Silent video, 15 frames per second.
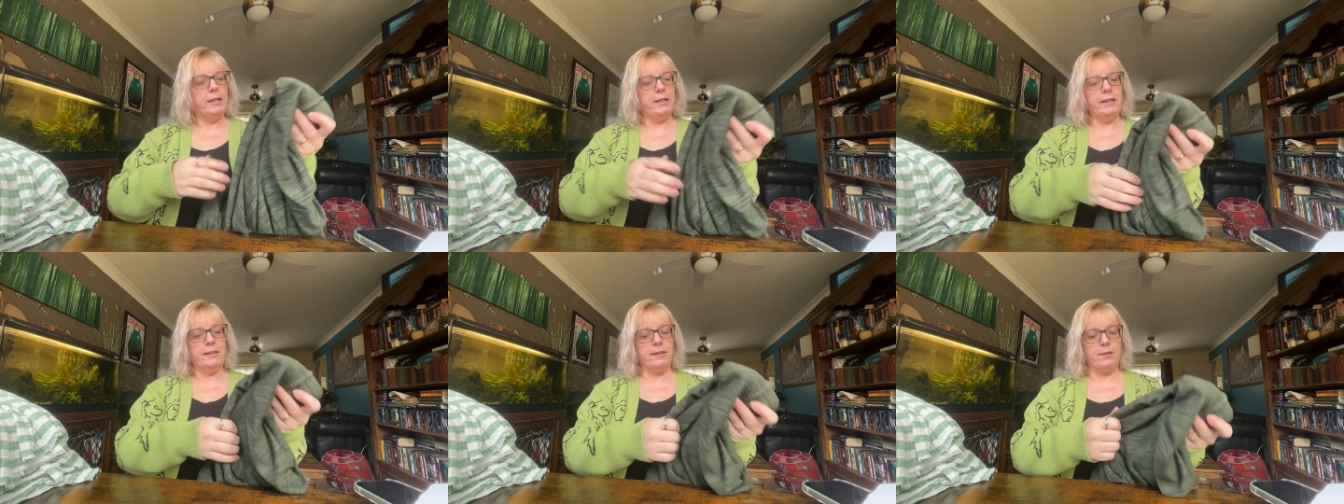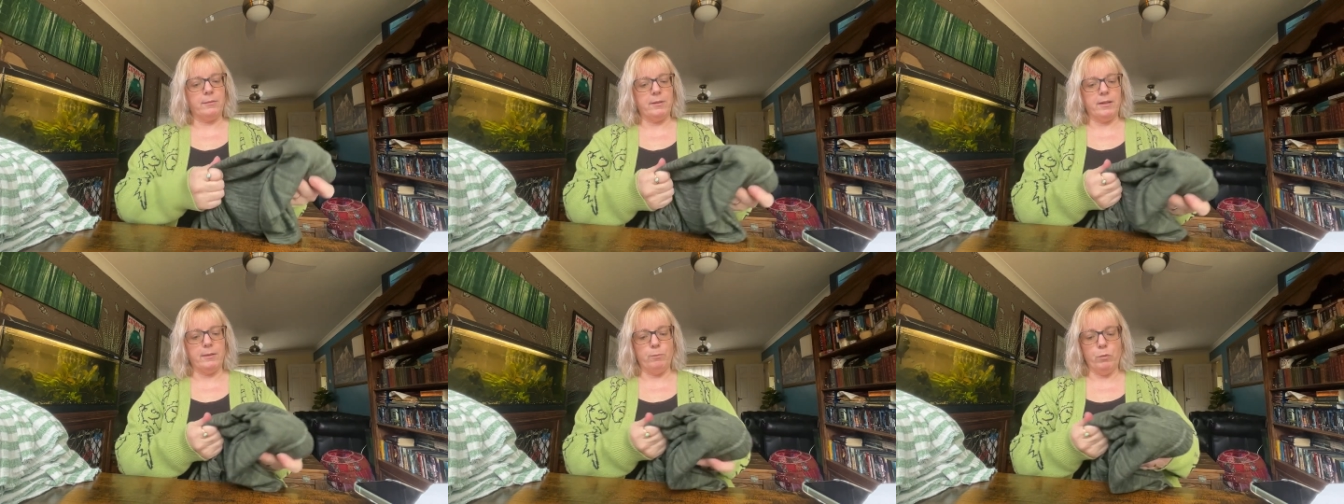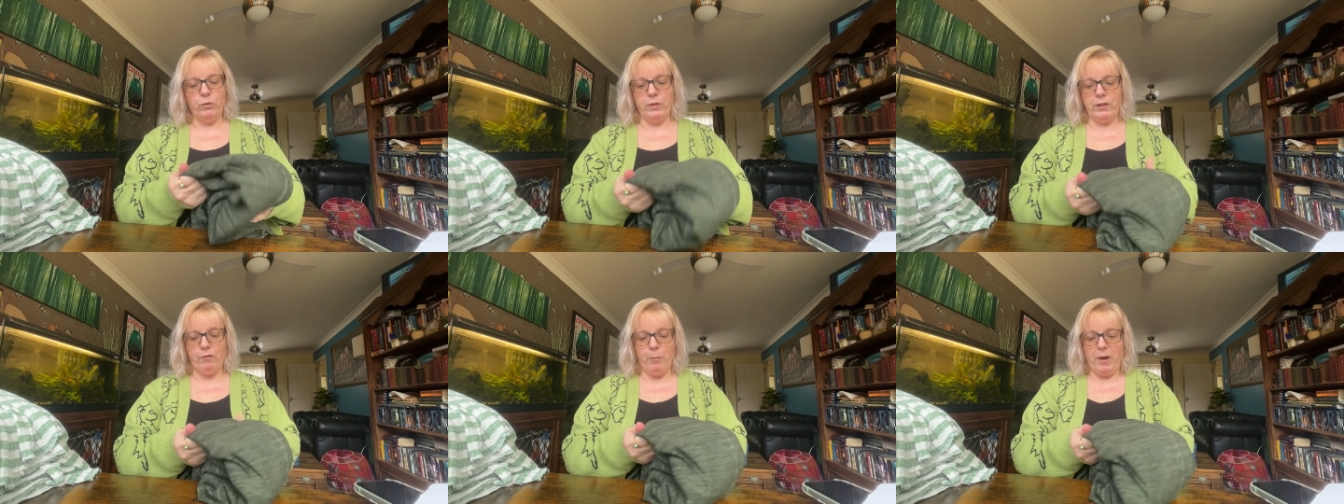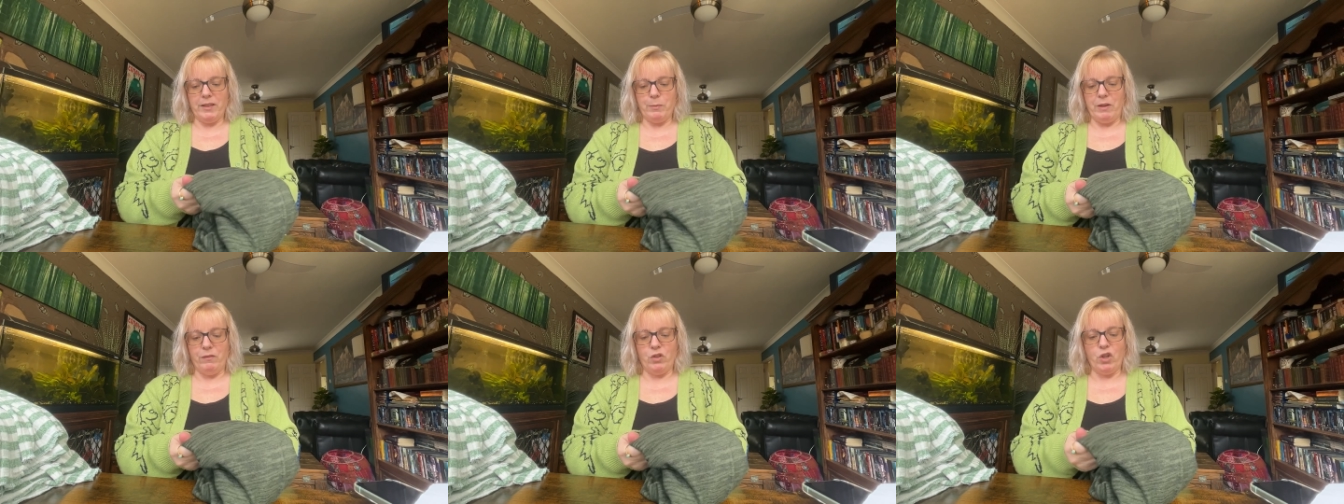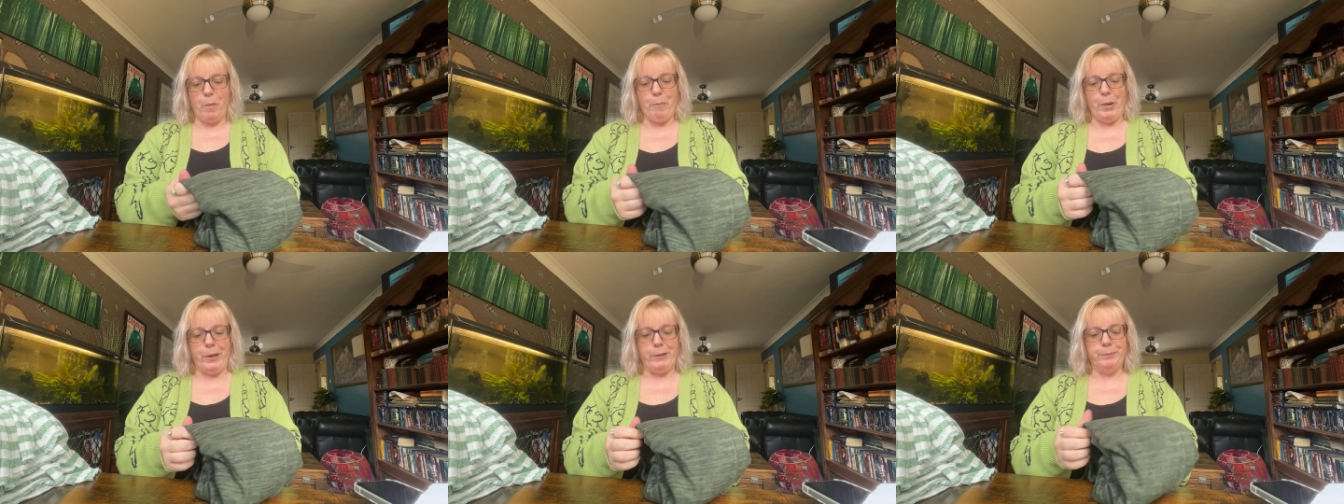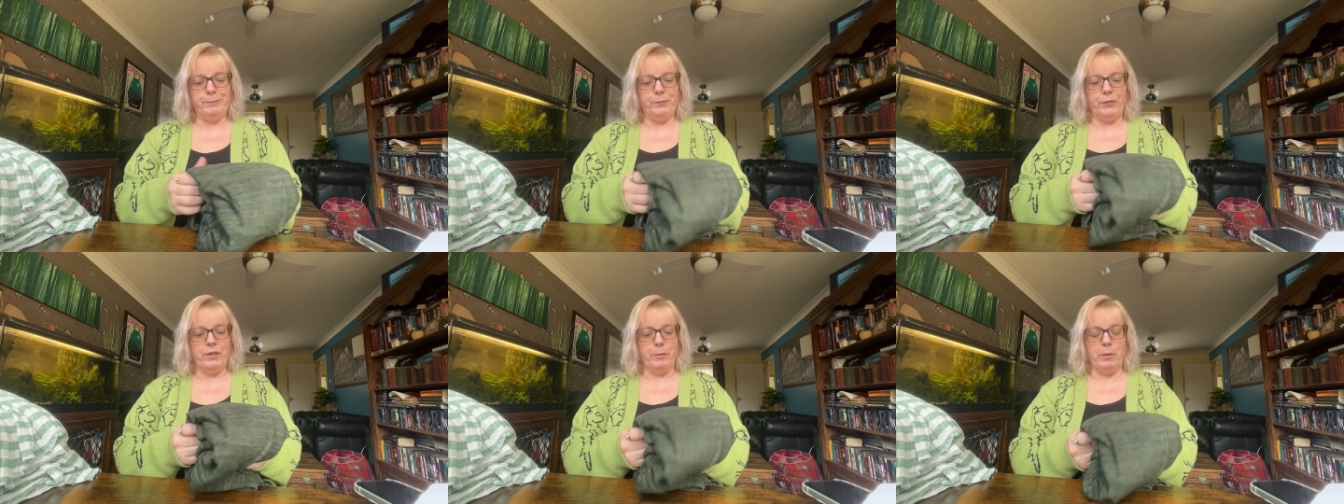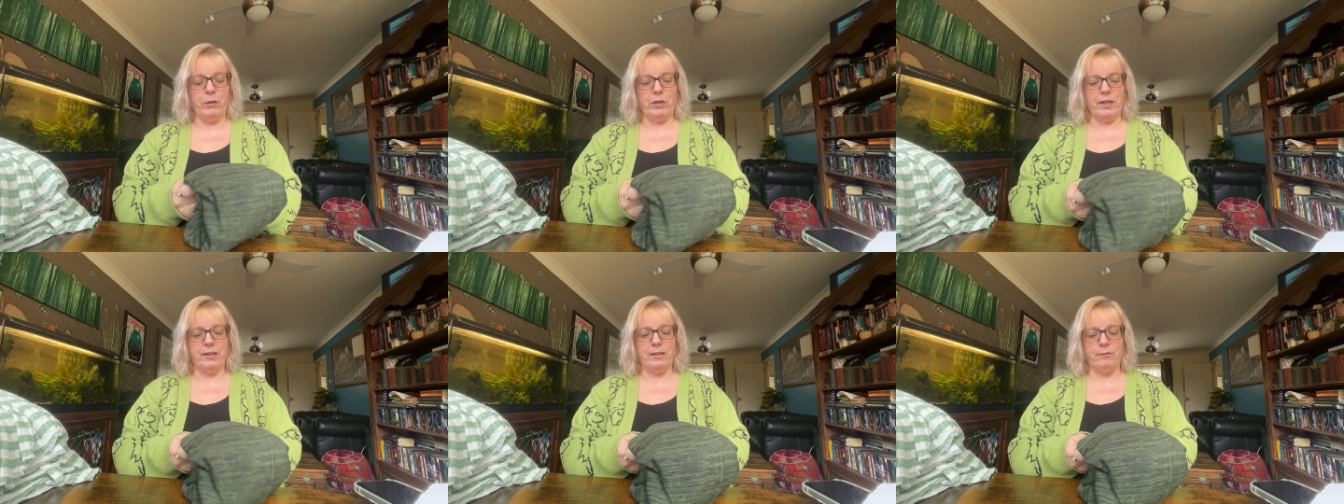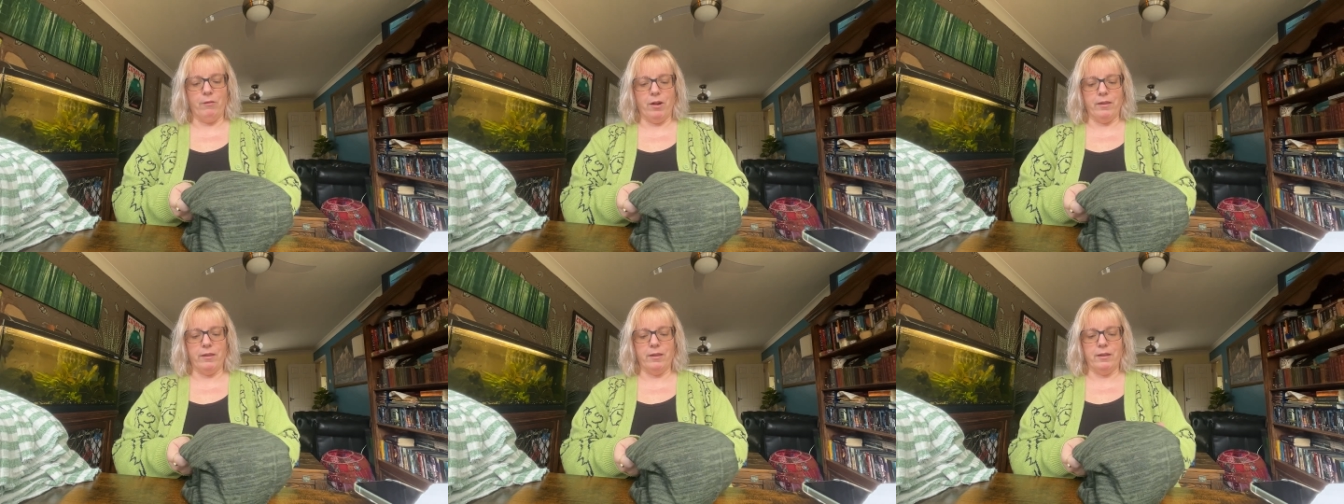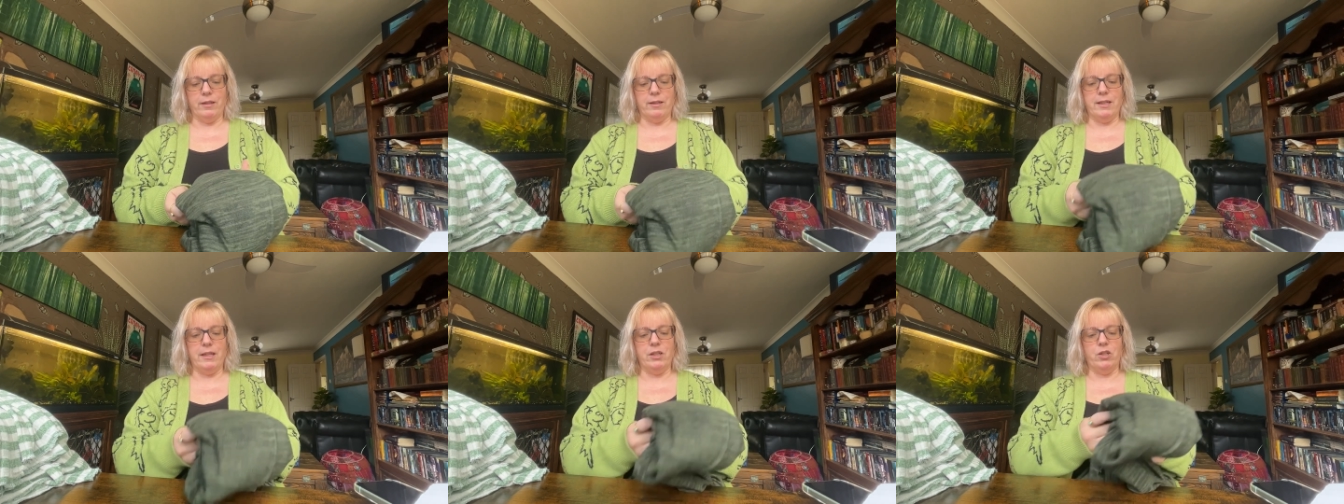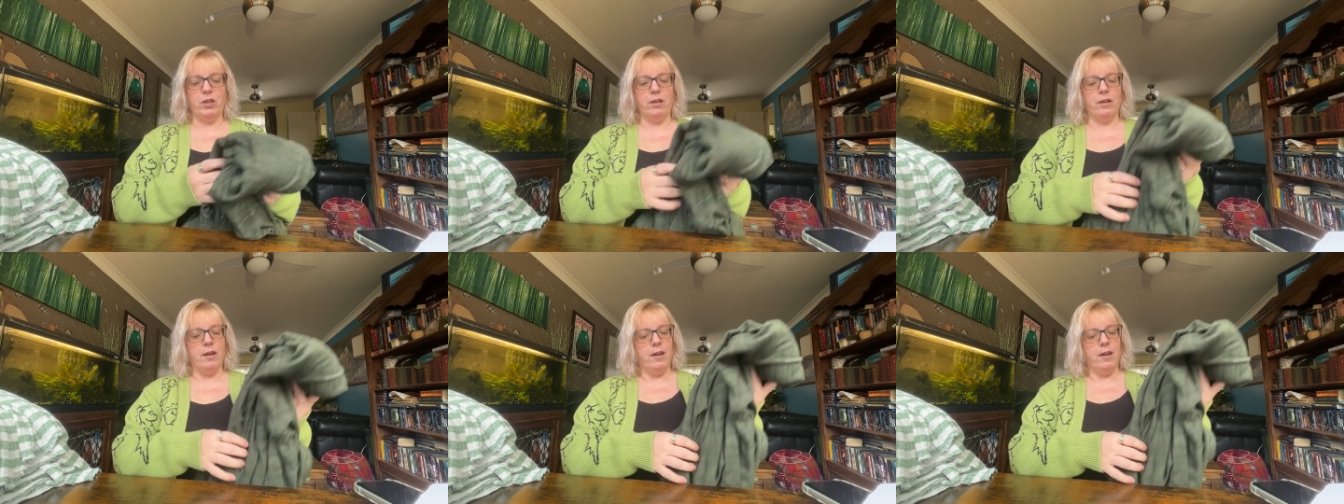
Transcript: it reminds me of a jumper, to be honest, rather than a t-shirt.